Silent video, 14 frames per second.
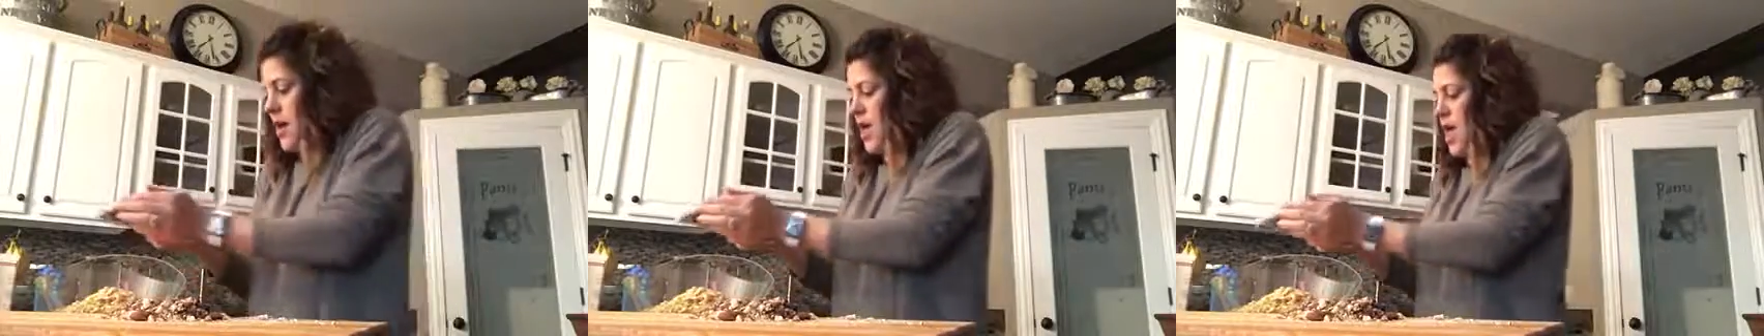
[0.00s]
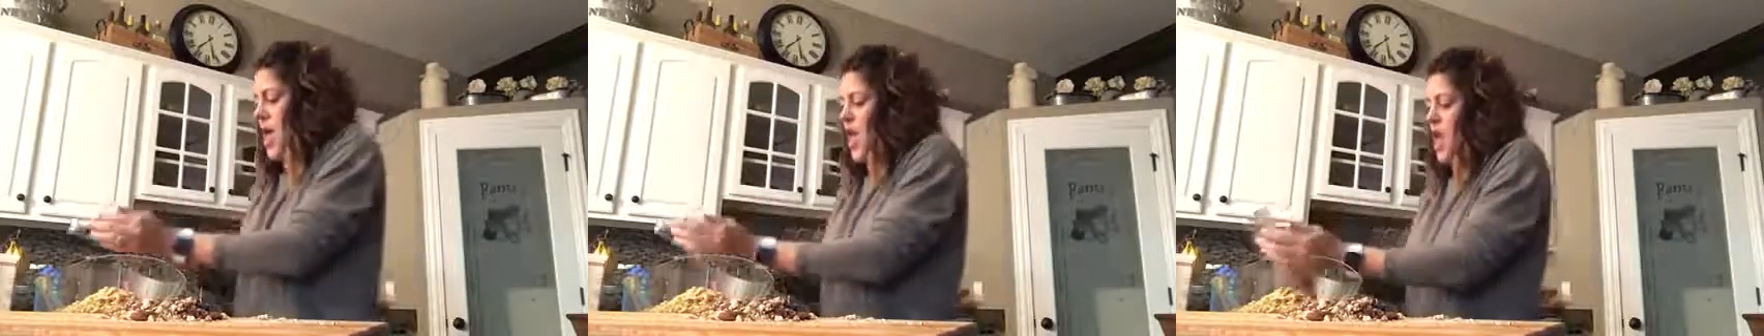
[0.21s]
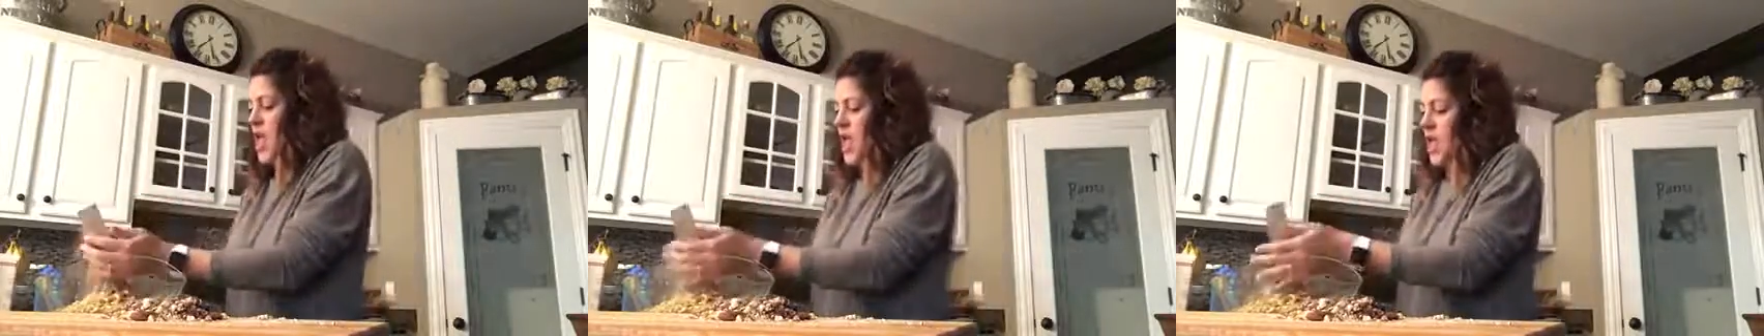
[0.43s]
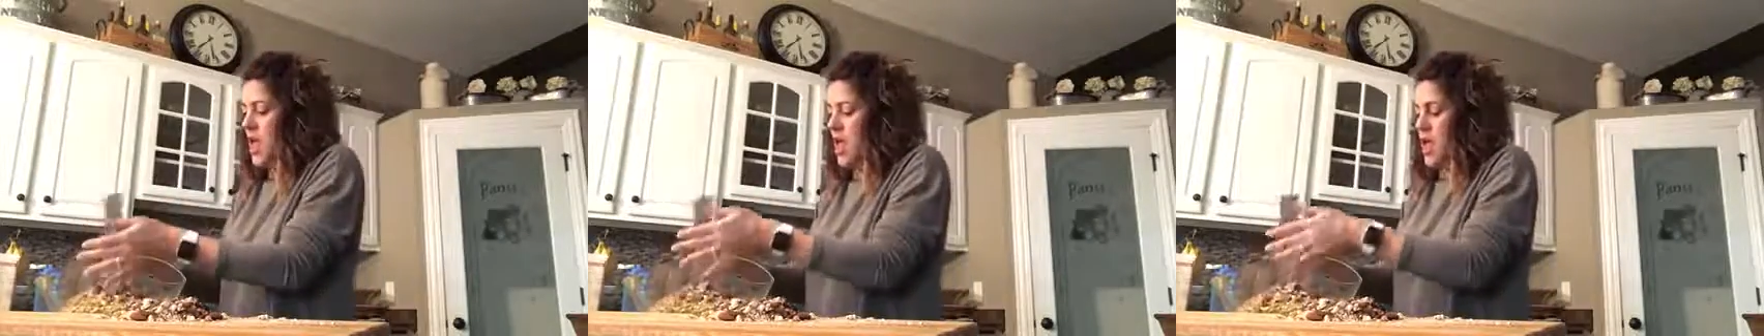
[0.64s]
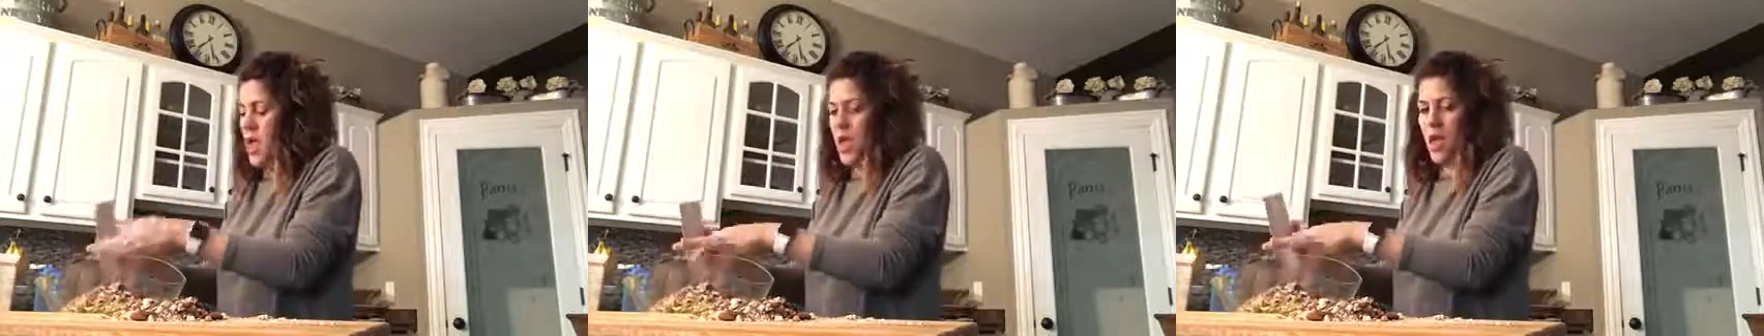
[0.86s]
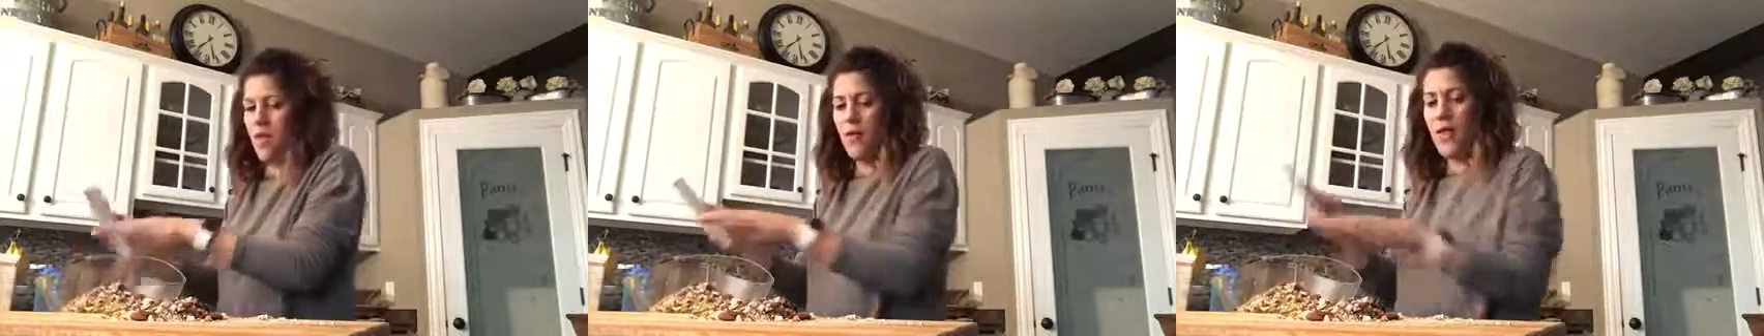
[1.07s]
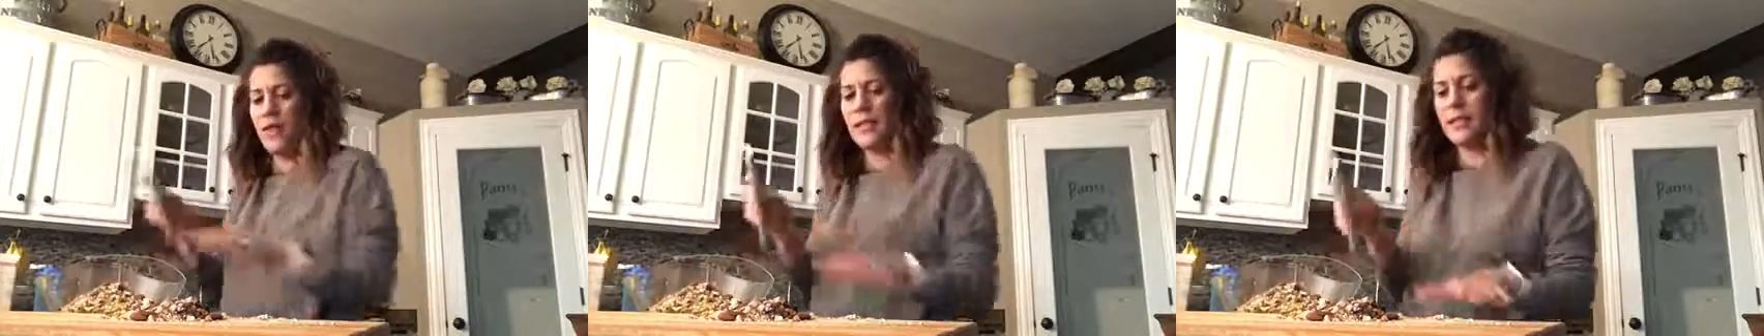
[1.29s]

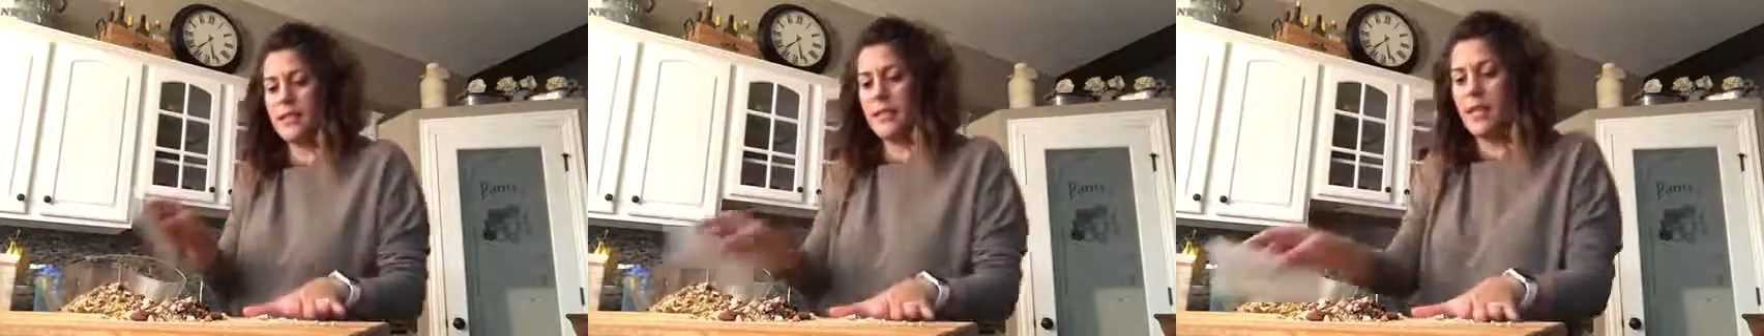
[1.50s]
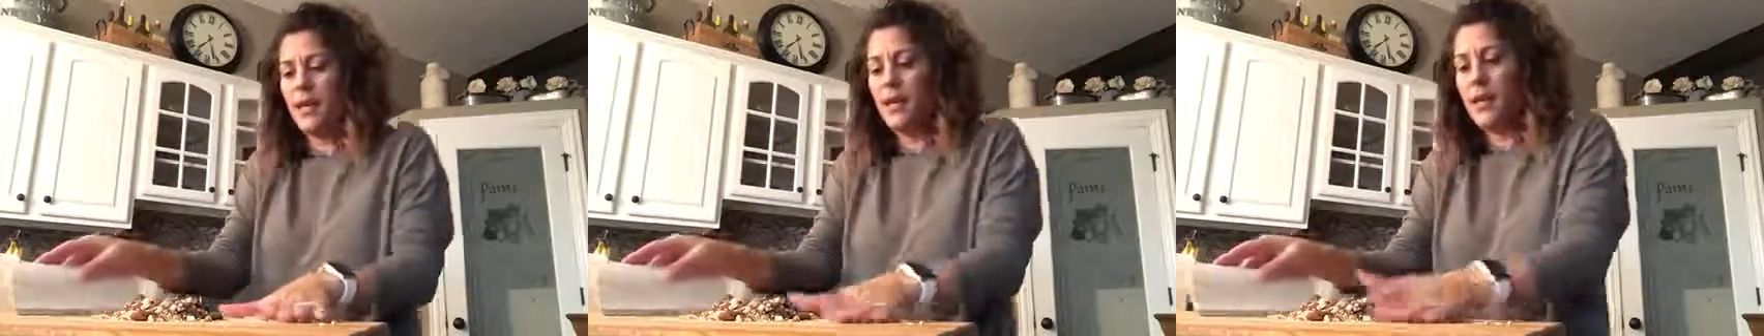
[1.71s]
Oh, I see.